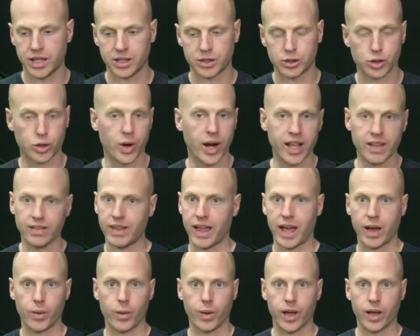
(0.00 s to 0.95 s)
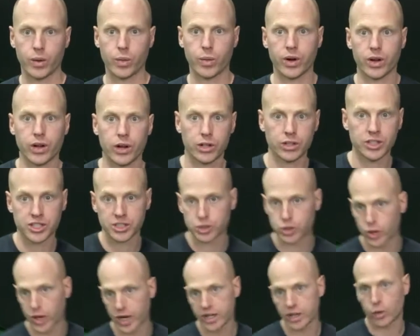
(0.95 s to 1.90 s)
train that way, where you're just
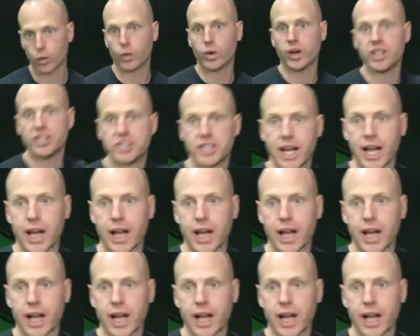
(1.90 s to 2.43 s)
trying to reach